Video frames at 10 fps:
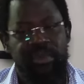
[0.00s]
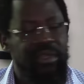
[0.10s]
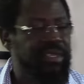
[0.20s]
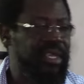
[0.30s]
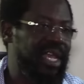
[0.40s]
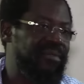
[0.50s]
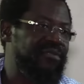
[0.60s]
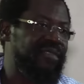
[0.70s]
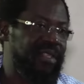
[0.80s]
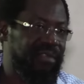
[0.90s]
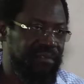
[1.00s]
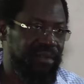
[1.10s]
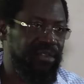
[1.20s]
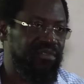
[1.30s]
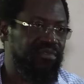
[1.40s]
Nothing can be farther
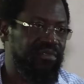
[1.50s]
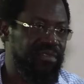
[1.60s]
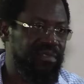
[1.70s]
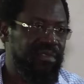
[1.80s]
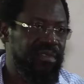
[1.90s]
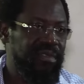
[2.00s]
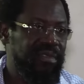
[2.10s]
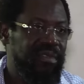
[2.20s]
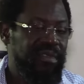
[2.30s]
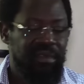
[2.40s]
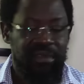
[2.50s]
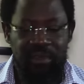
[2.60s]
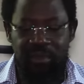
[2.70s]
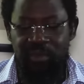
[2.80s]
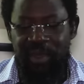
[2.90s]
from the truth. The
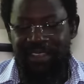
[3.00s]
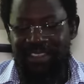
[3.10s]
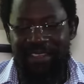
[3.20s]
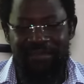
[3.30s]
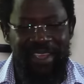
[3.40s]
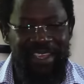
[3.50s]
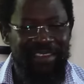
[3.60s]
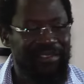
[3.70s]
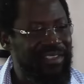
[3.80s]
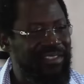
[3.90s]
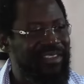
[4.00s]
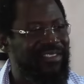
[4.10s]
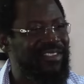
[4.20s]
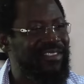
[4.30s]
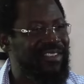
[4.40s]
Yorubas have very rigid
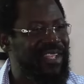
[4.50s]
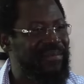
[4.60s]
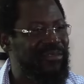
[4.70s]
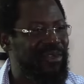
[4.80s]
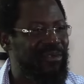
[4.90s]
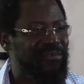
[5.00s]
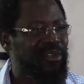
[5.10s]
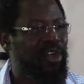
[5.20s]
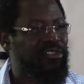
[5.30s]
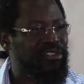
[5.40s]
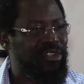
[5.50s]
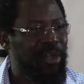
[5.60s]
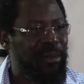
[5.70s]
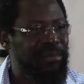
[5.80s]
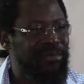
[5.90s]
systems of
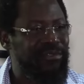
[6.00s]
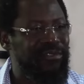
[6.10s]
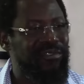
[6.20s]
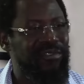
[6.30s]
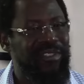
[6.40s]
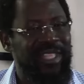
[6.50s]
customs,